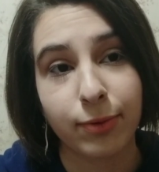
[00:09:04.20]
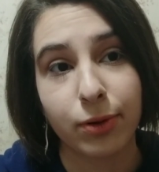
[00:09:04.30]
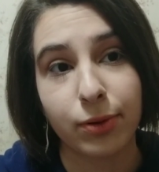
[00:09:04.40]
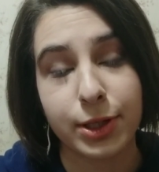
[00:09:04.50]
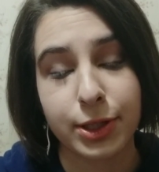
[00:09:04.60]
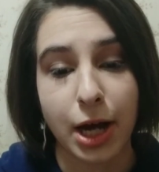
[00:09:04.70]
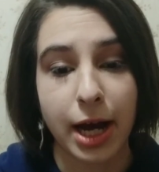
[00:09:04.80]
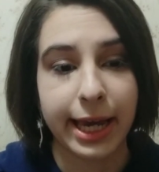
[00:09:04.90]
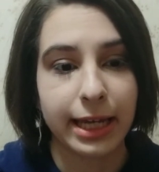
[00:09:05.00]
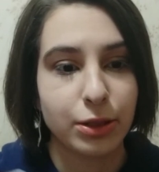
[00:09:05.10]
for a
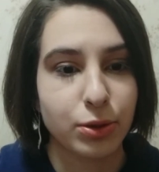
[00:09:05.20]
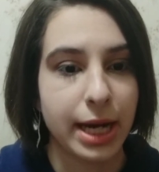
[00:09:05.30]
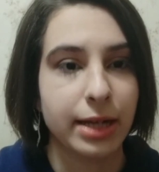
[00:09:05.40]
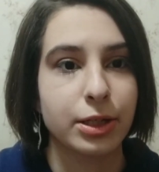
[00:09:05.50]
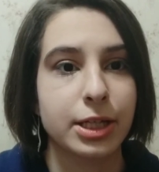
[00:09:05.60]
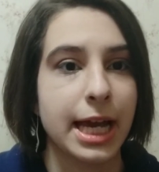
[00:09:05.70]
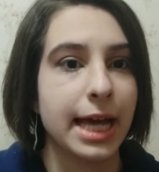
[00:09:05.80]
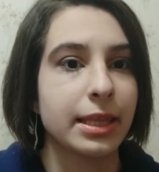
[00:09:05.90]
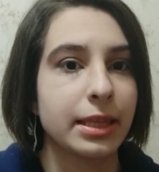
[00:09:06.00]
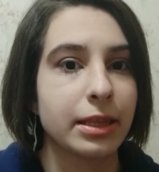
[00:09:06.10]
restock and trying to
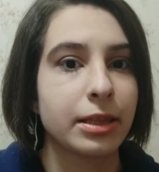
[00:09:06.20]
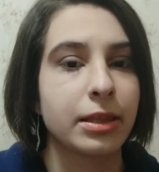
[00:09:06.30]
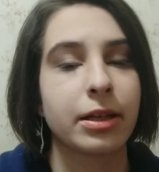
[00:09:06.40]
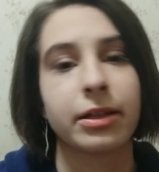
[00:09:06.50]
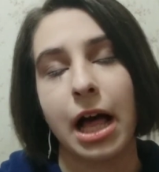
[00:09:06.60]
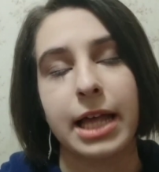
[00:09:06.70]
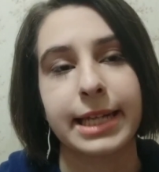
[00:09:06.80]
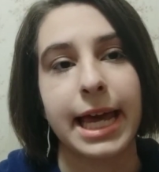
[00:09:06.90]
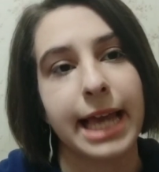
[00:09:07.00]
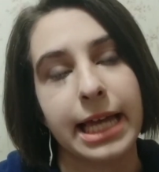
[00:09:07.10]
get the
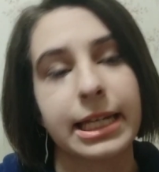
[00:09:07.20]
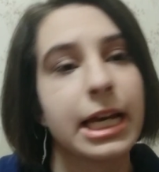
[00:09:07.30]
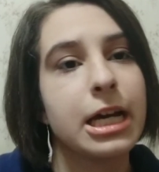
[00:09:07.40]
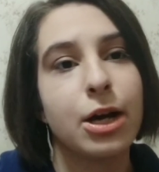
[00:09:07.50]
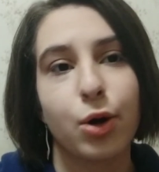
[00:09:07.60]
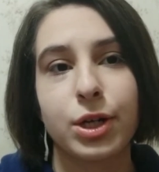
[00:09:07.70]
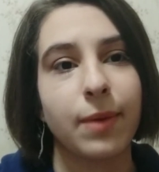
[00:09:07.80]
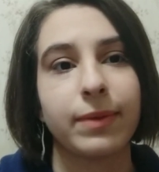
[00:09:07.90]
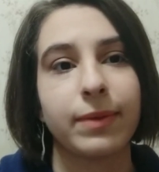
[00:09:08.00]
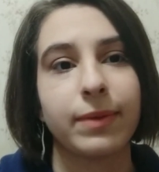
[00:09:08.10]
gloss, I guess, or
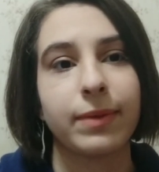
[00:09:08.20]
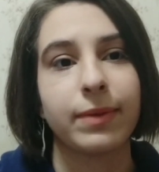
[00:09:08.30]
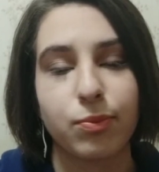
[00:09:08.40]
something.